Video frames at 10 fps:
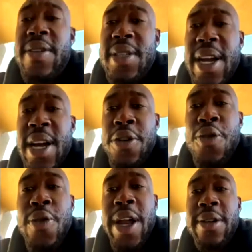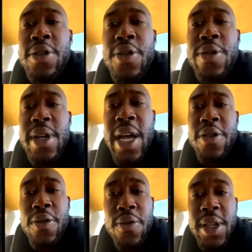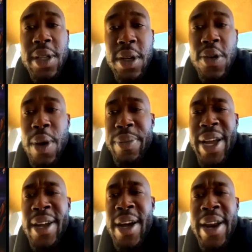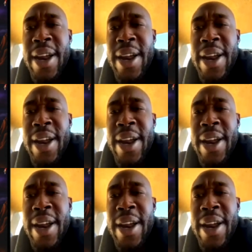It's like I knew how to do it. I knew what to do. I'm like, nah, that don't